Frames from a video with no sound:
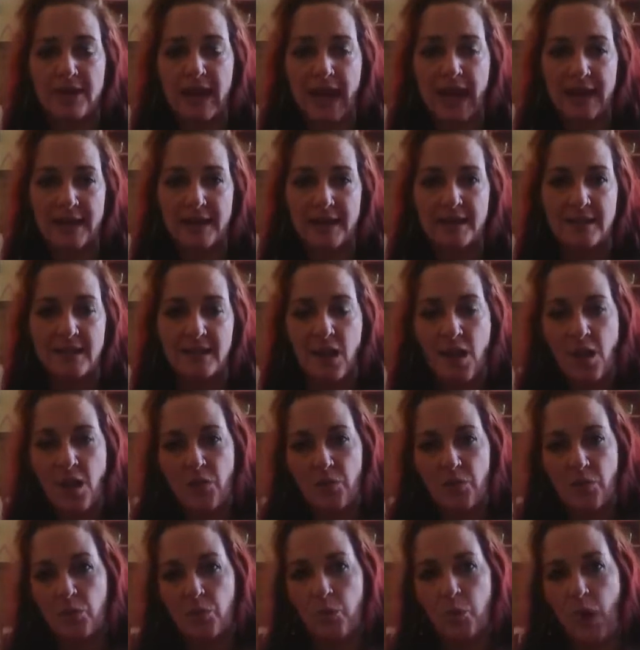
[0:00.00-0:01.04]
That is
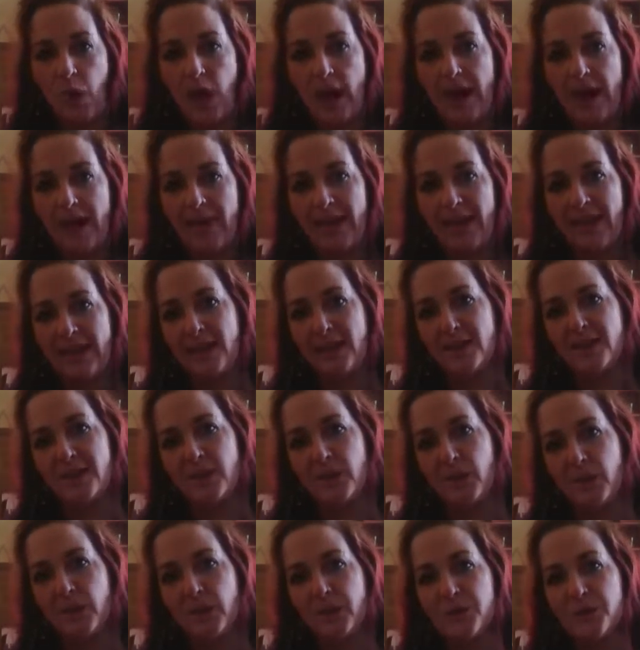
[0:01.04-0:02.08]
why that is
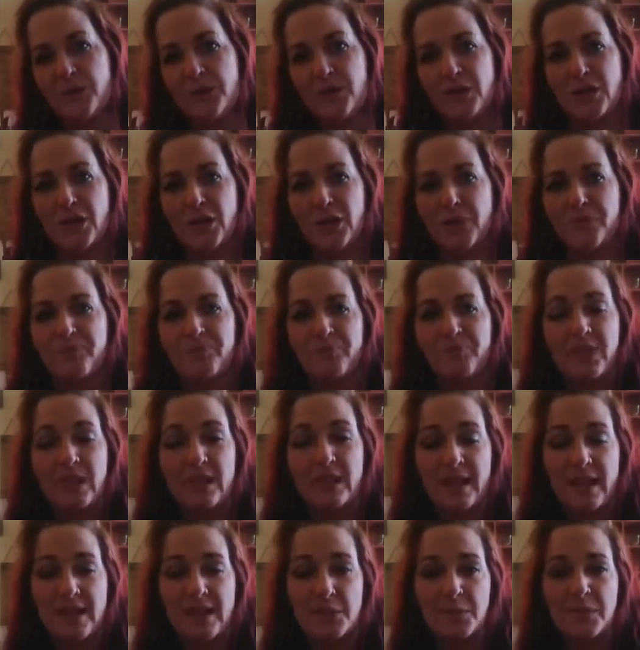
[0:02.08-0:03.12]
so close to you. The
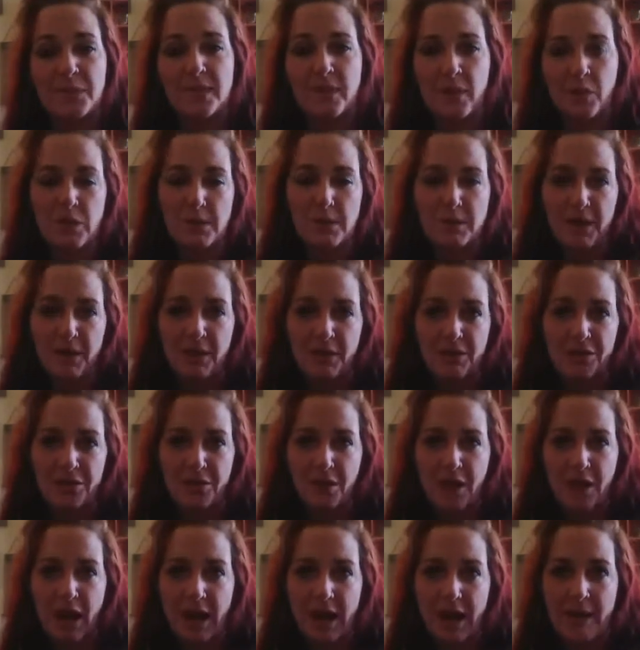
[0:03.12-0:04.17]
next one's going to be your
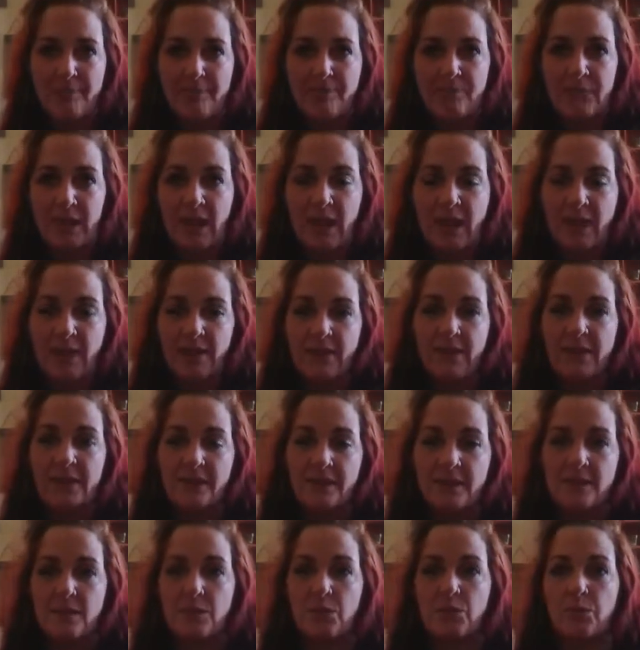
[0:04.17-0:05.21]
third eye. This
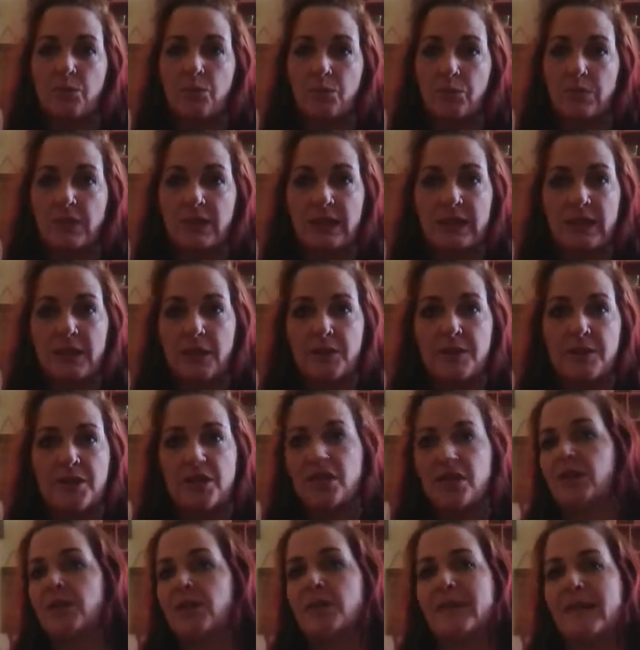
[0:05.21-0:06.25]
is really close
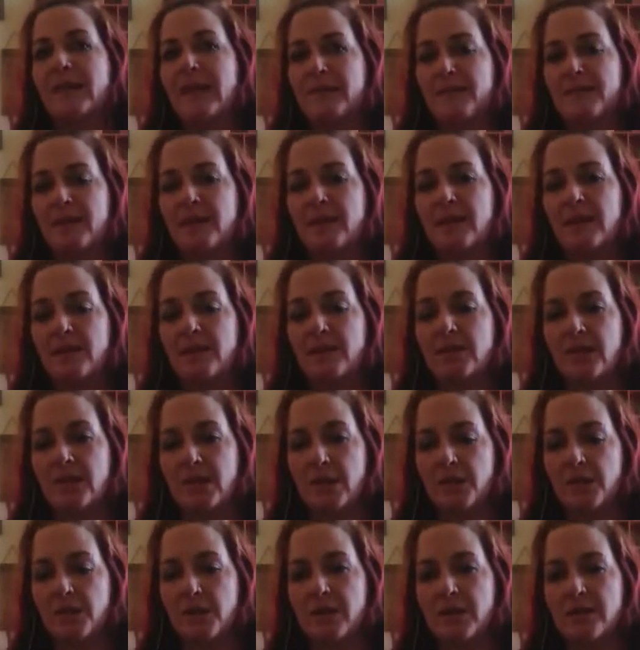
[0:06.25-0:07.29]
to you. We keep it near and
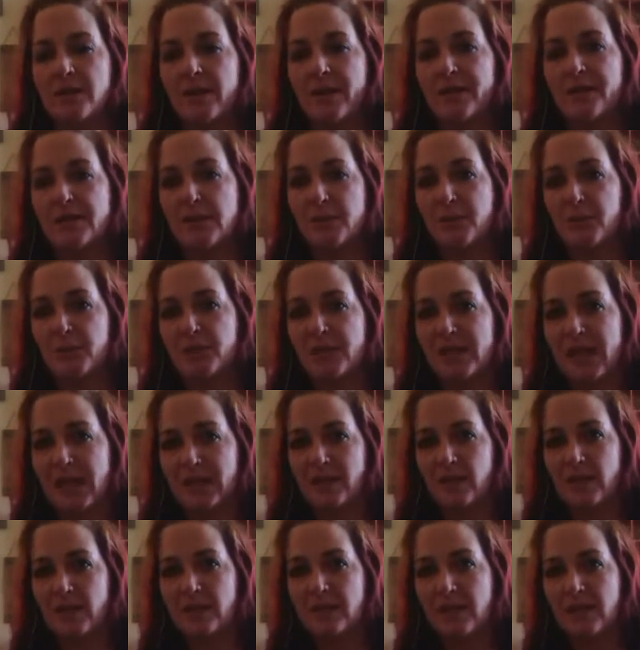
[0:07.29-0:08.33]
dear to ourselves to
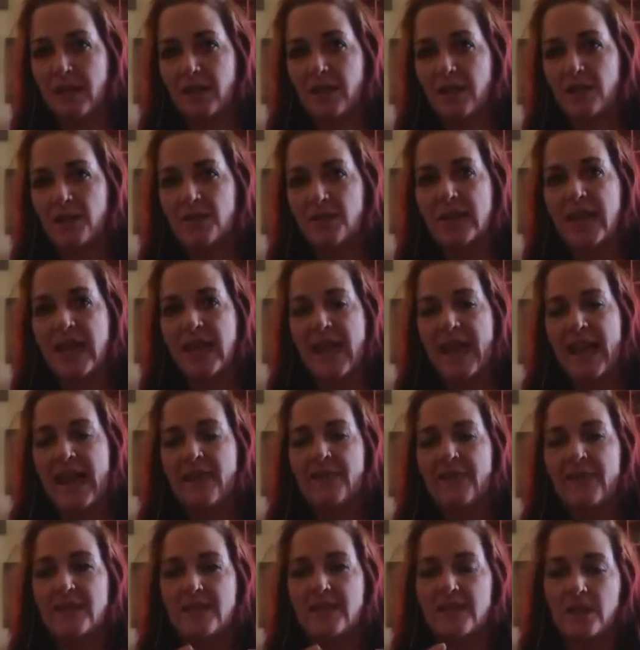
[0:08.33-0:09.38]
protect ourselves.
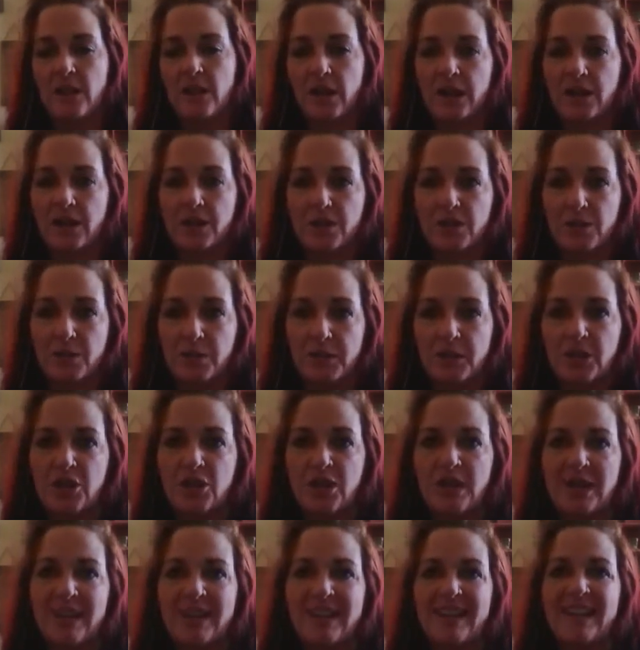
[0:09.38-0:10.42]
And this is our
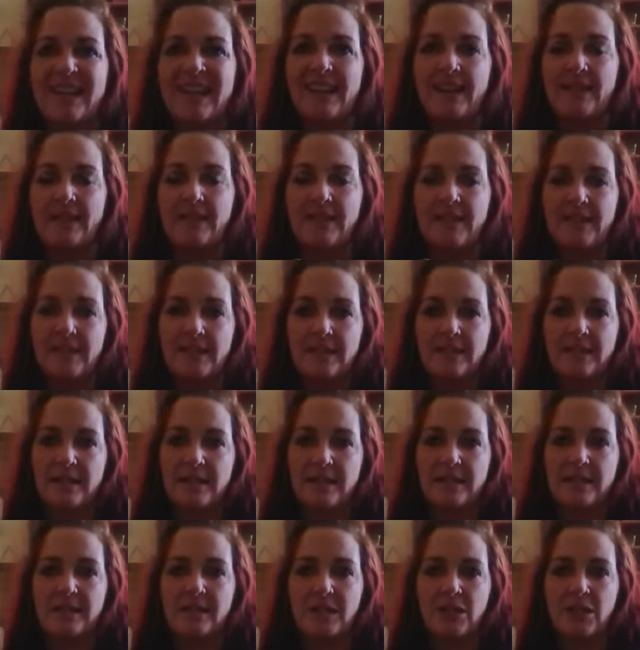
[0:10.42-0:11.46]
intuition. This
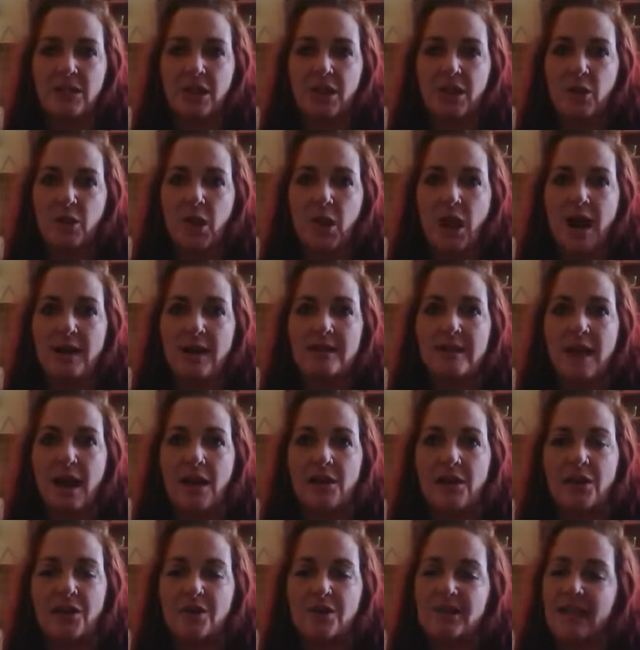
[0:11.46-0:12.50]
is, us
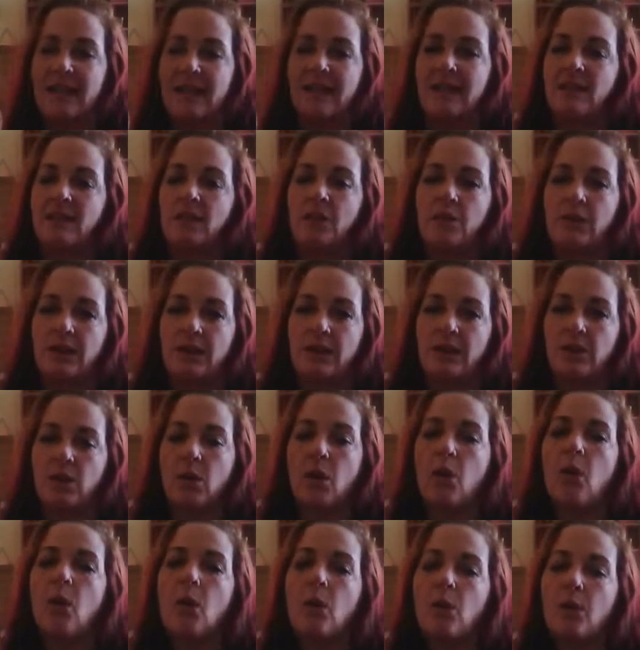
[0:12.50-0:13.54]
understanding the greater
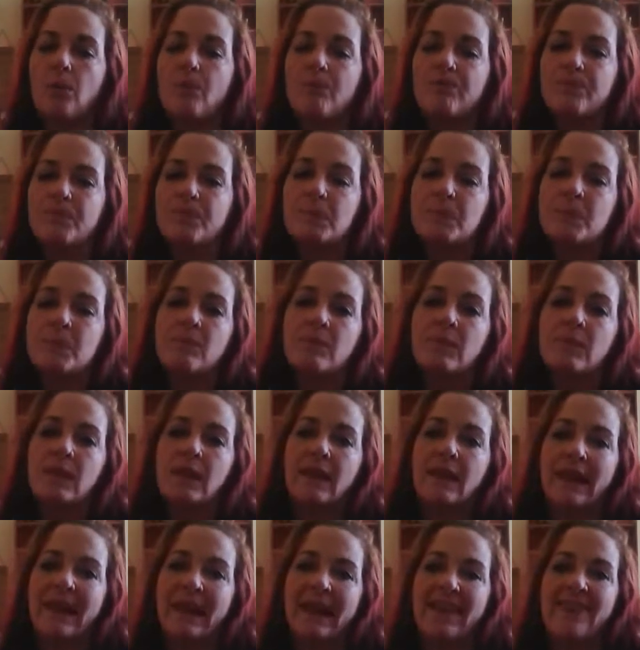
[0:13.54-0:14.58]
whole.
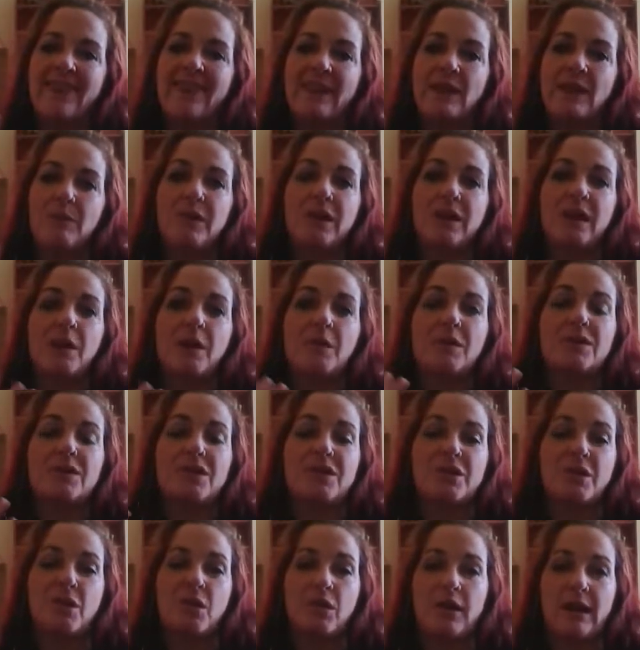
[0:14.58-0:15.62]
And then we go into
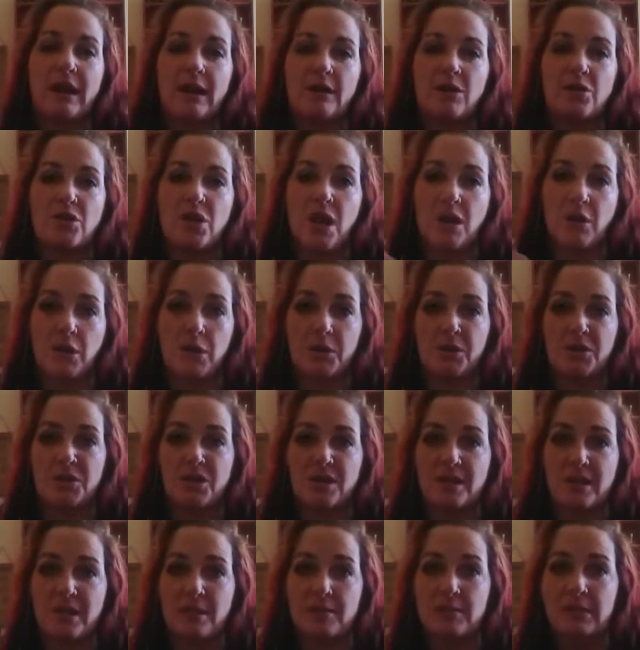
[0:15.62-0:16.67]
the crown chakra, which
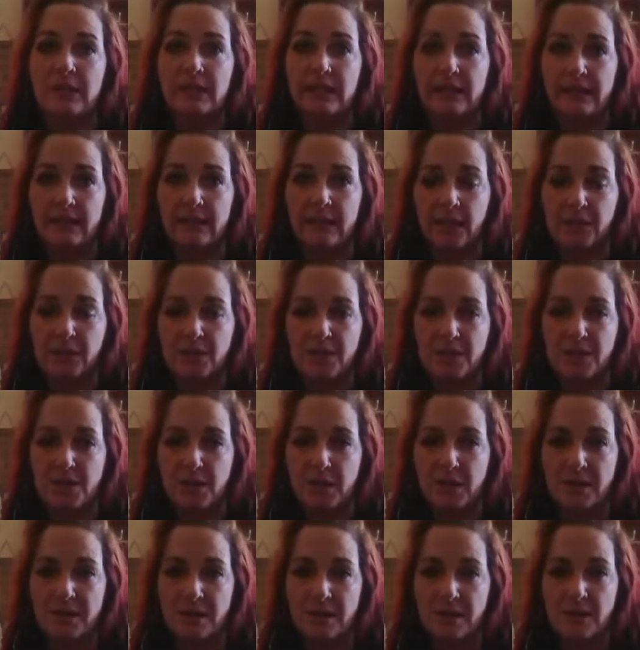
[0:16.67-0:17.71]
is completely close to
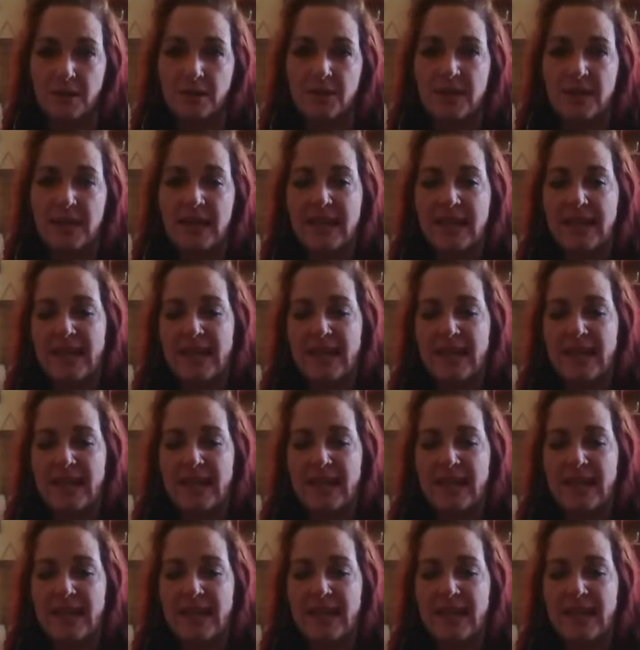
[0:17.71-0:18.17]
ourselves.